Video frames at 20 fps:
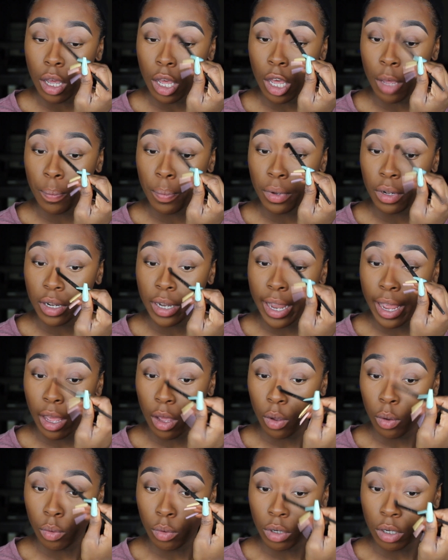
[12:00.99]
up and
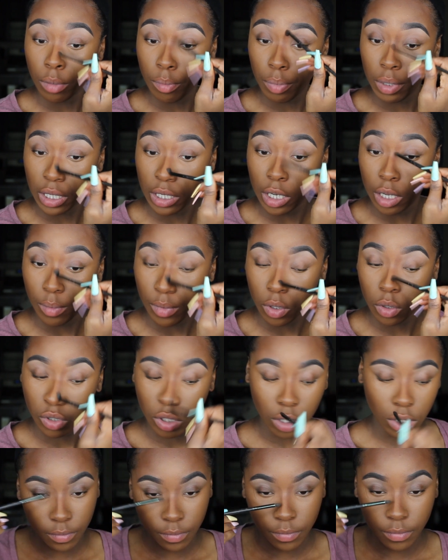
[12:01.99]
down blending
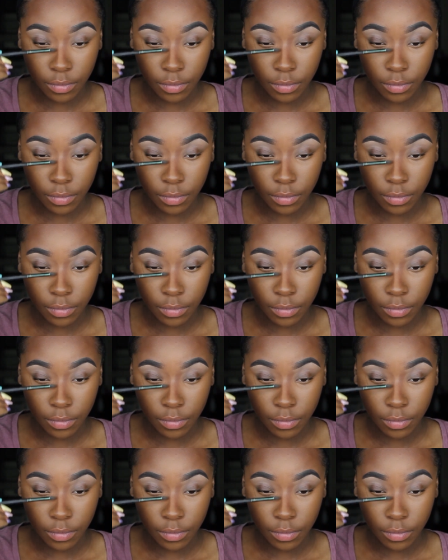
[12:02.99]
motion.